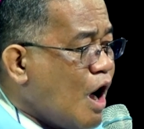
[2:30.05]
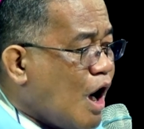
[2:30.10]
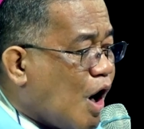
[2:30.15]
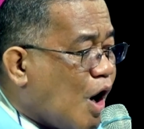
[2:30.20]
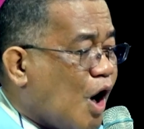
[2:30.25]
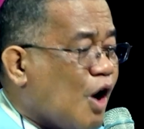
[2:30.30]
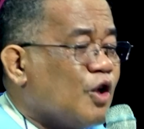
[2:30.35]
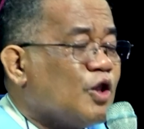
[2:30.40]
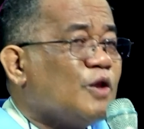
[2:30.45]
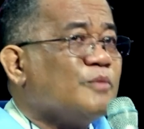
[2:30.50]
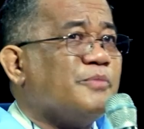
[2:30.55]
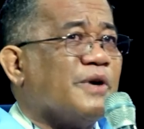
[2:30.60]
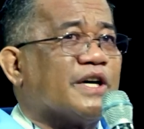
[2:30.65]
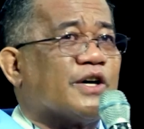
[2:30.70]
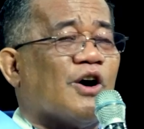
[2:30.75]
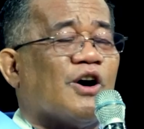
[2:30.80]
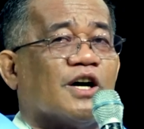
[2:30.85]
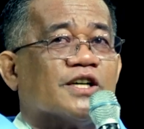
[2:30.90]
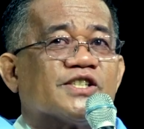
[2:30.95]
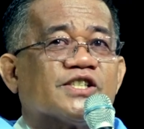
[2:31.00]
All
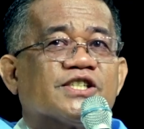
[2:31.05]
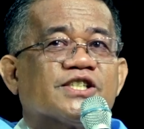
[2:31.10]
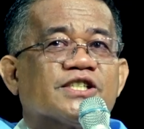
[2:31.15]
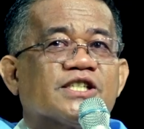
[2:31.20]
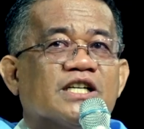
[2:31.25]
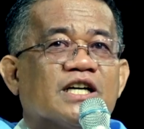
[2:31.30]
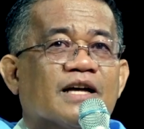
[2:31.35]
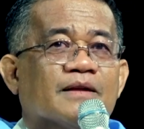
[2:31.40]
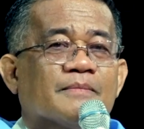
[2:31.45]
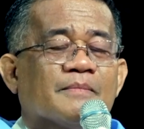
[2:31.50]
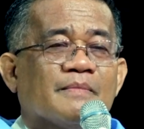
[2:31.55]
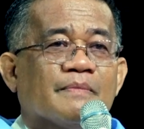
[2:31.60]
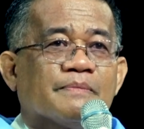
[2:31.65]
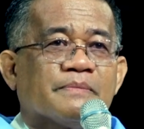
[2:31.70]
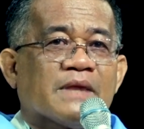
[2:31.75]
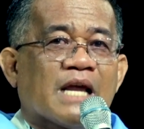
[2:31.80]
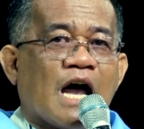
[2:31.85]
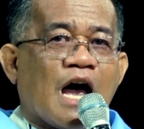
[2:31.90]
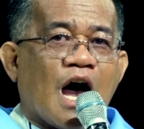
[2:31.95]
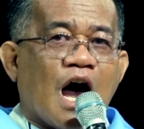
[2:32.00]
because
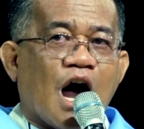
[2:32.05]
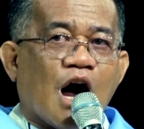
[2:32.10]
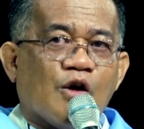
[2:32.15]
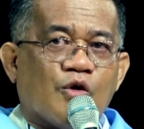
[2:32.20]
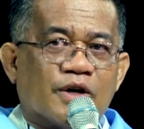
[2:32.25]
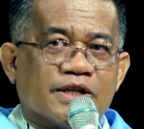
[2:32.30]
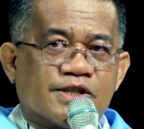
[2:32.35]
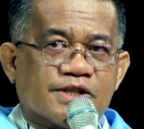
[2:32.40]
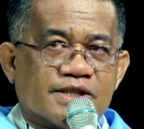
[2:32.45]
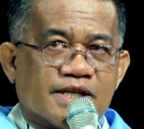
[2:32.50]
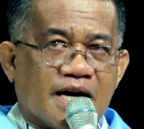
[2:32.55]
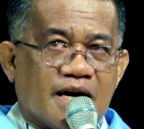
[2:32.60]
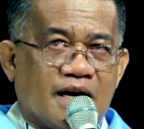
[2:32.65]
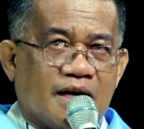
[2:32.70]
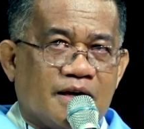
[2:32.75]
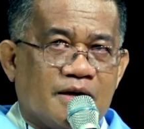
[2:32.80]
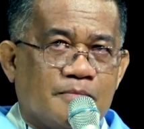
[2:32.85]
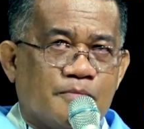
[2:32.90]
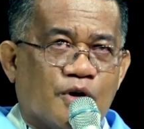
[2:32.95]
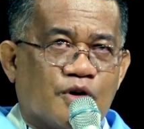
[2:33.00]
I was
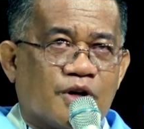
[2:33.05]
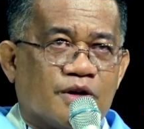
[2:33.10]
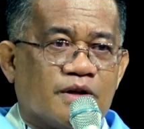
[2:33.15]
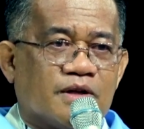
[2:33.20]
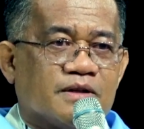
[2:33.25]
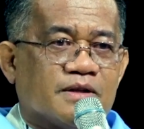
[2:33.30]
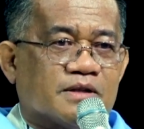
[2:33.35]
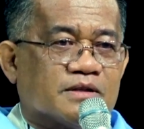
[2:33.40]
able